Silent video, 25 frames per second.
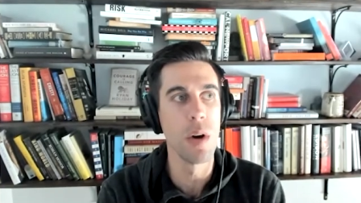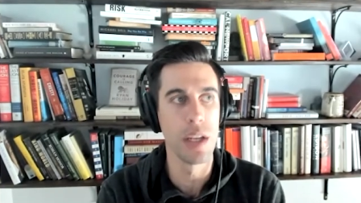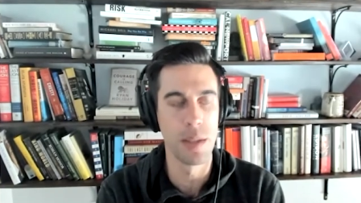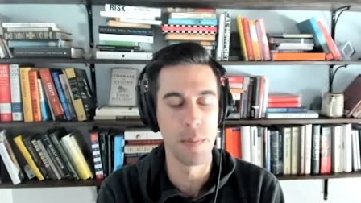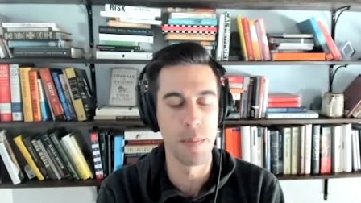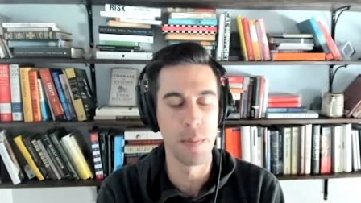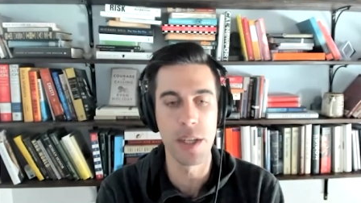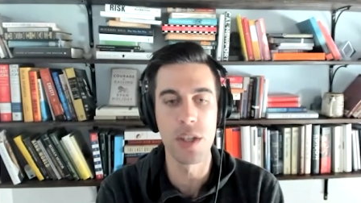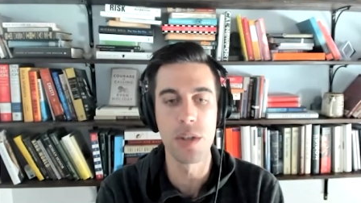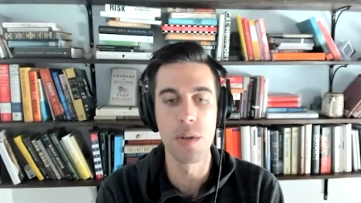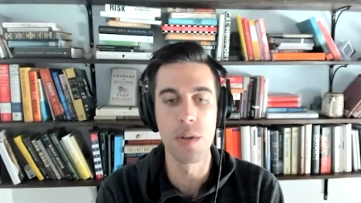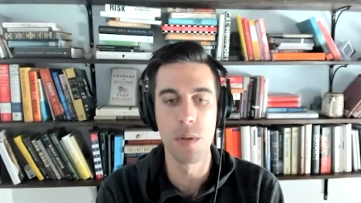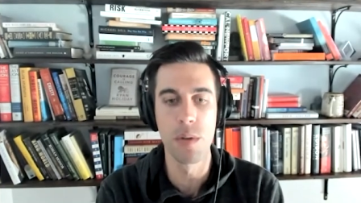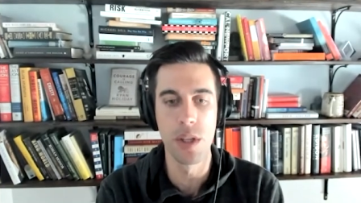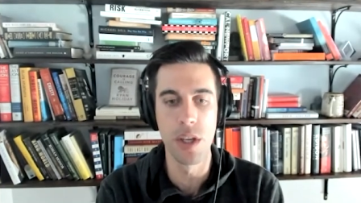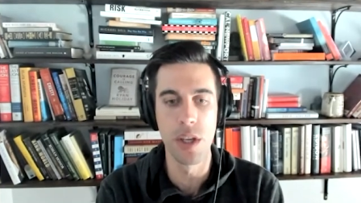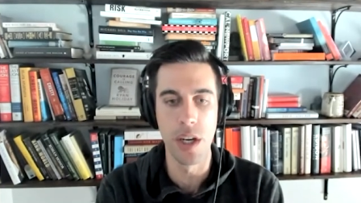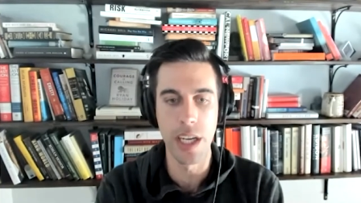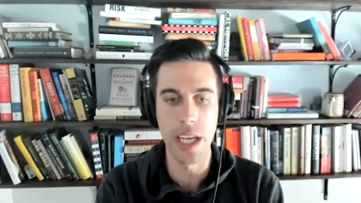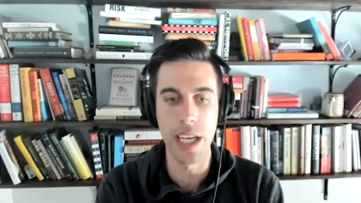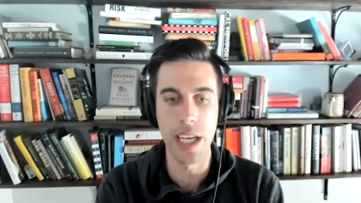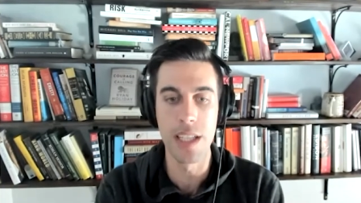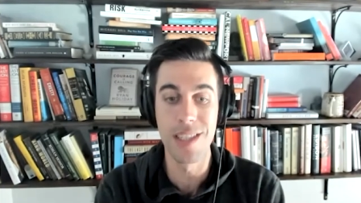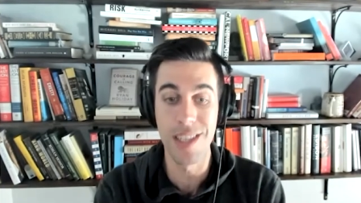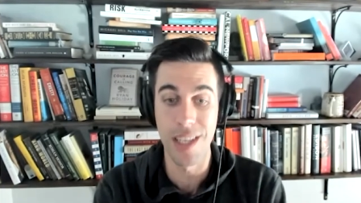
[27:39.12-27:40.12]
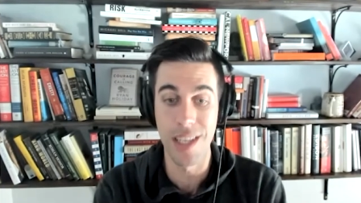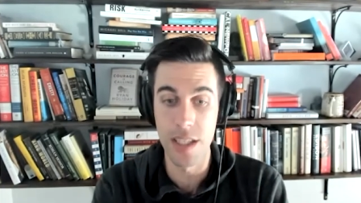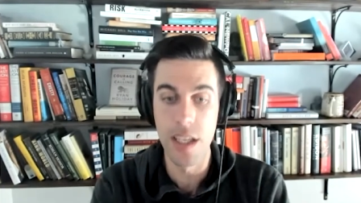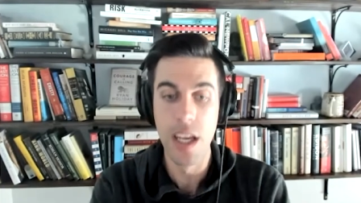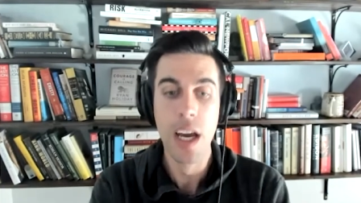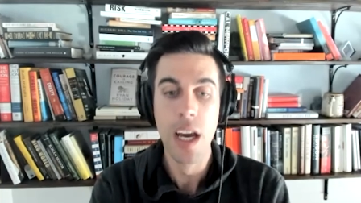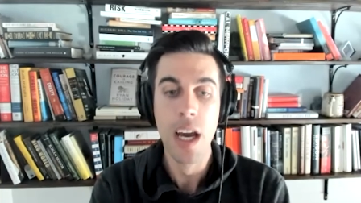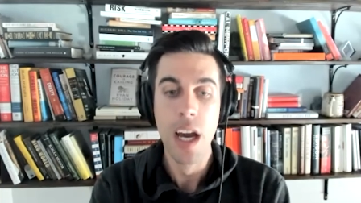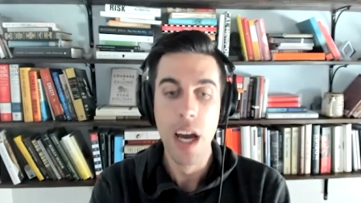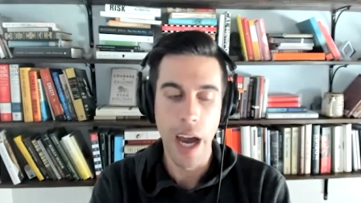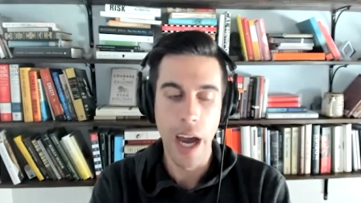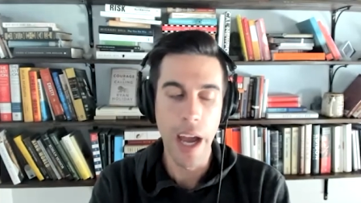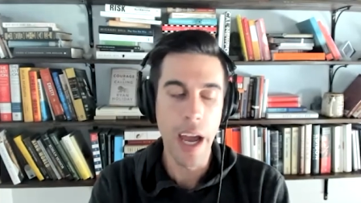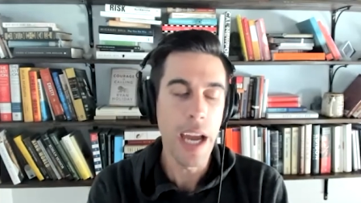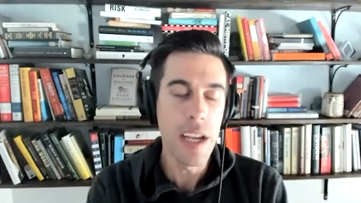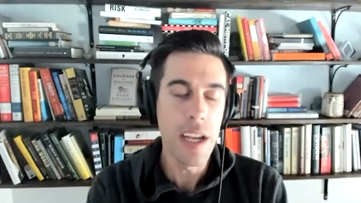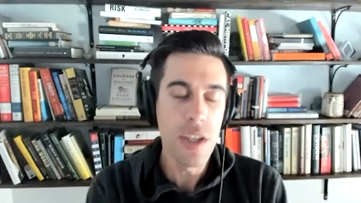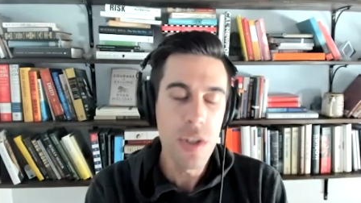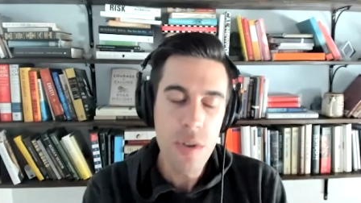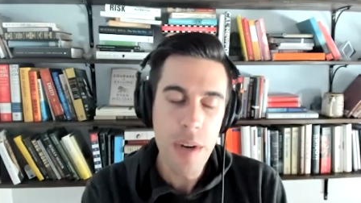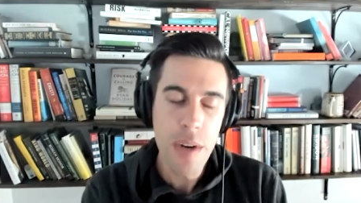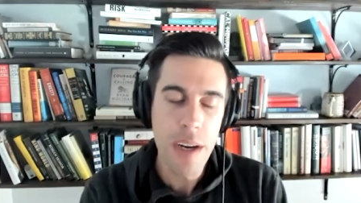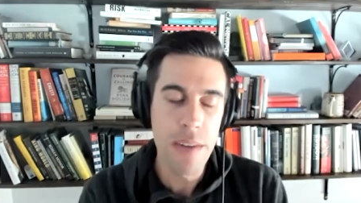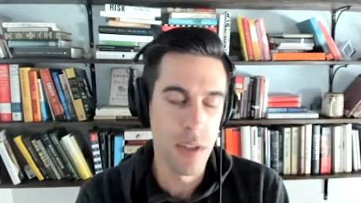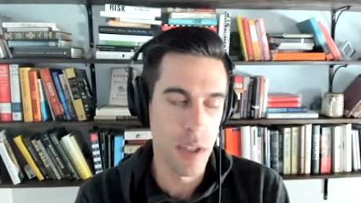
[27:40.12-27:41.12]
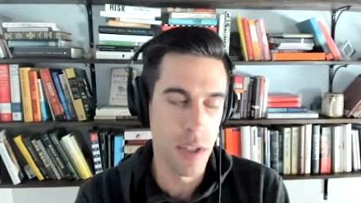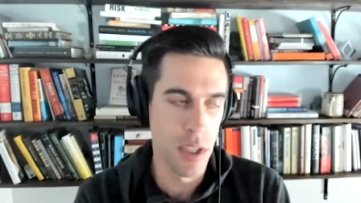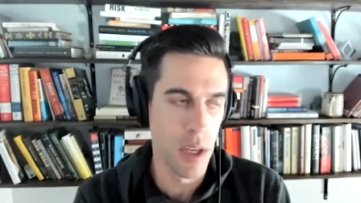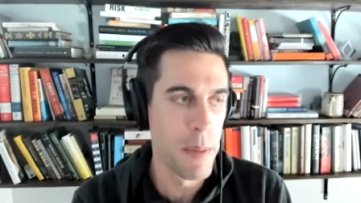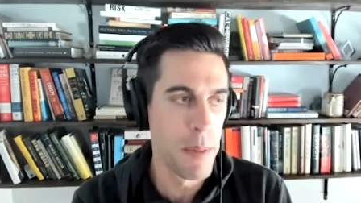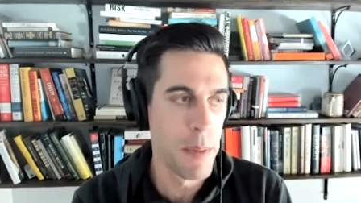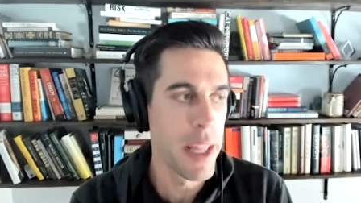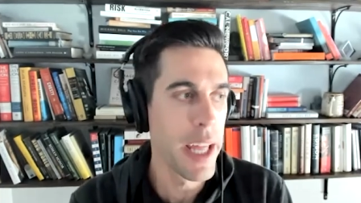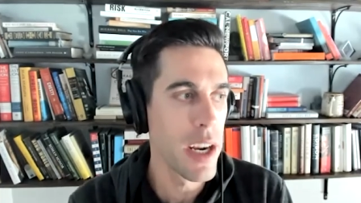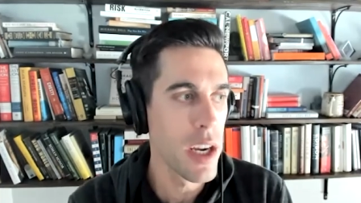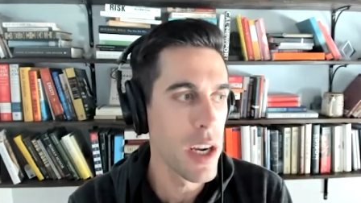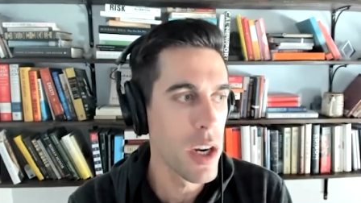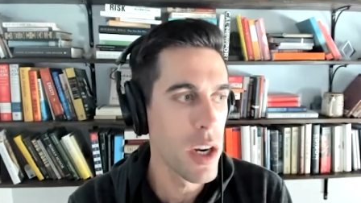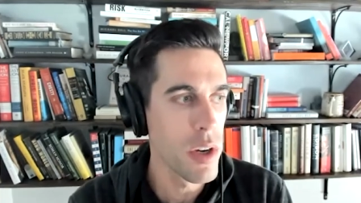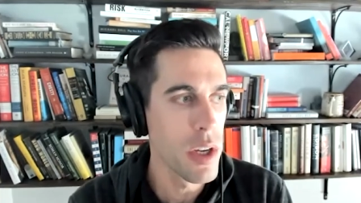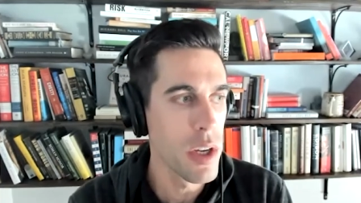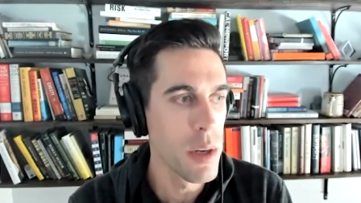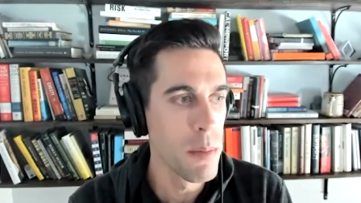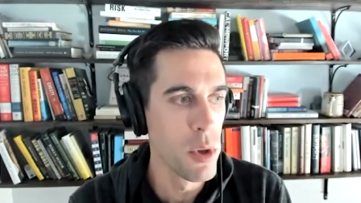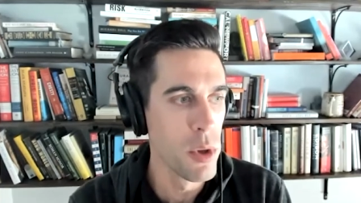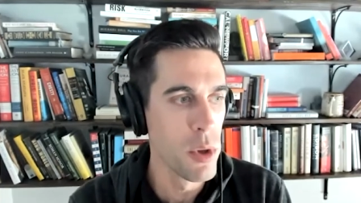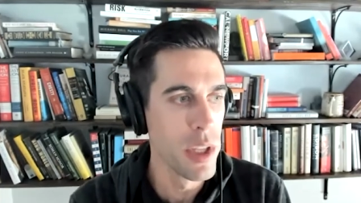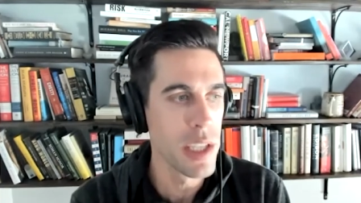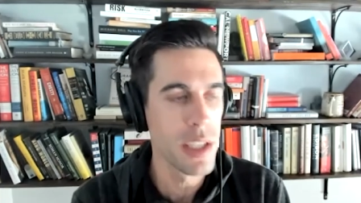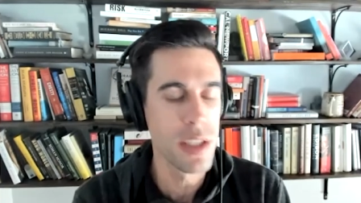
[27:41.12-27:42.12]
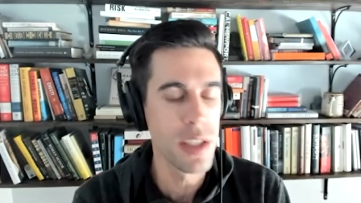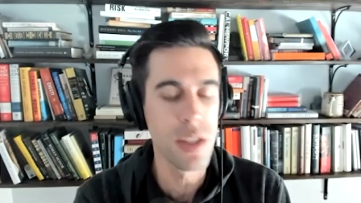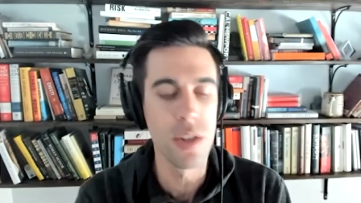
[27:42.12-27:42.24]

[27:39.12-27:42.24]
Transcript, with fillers: especially with young kids, because I, I, do have some of that agreeableness.